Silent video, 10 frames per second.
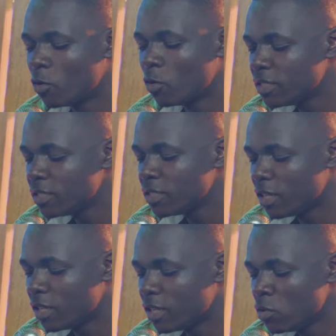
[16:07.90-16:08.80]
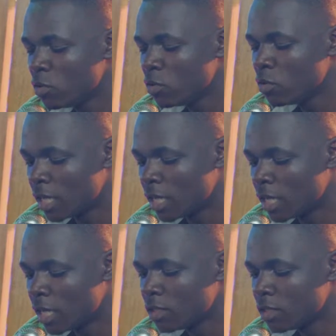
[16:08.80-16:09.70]
read it in the book of
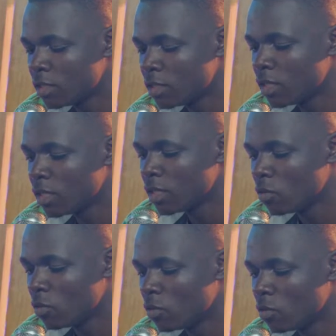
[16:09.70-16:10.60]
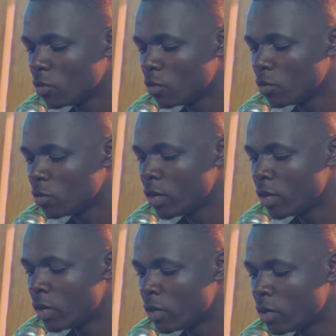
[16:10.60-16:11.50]
Psalms
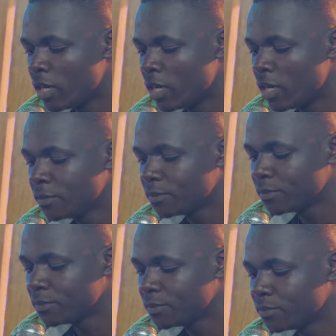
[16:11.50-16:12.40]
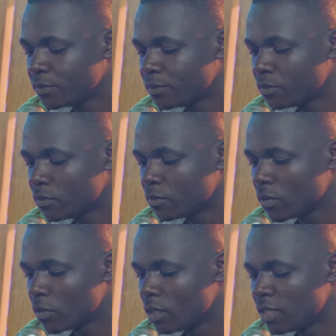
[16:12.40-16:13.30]
119,
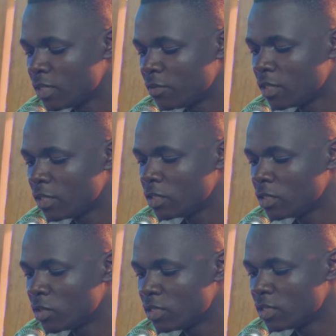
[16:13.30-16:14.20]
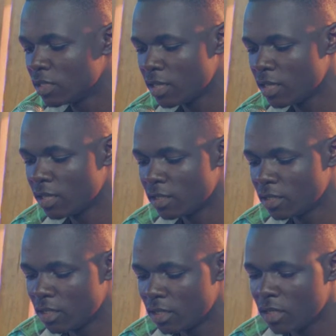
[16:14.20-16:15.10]
there's something interesting there.
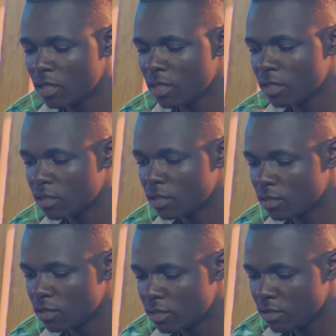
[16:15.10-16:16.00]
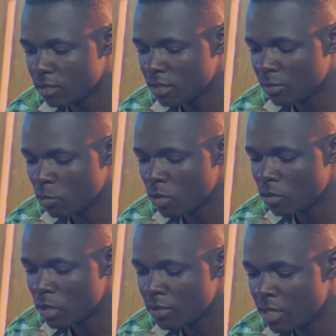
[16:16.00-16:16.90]
Psalms
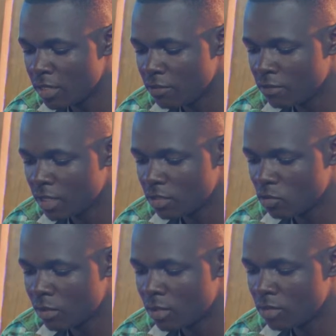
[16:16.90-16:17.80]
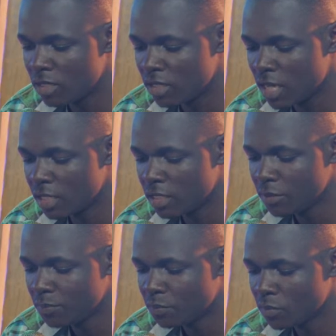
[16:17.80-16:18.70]
119, verse
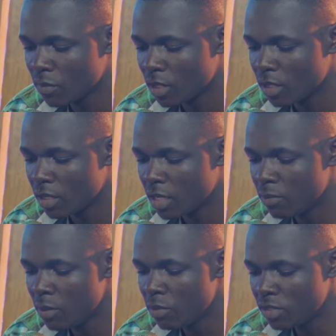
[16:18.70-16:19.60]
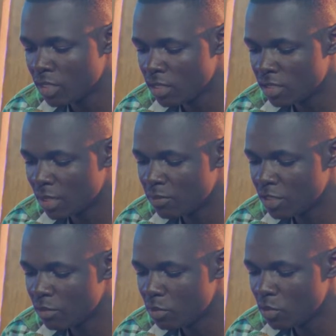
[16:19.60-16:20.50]
130. The Bible says
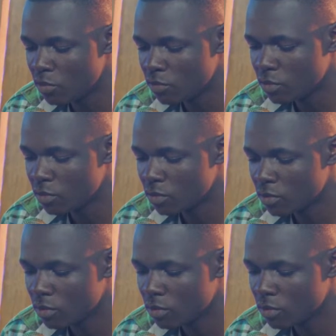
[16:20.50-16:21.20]
something beautiful.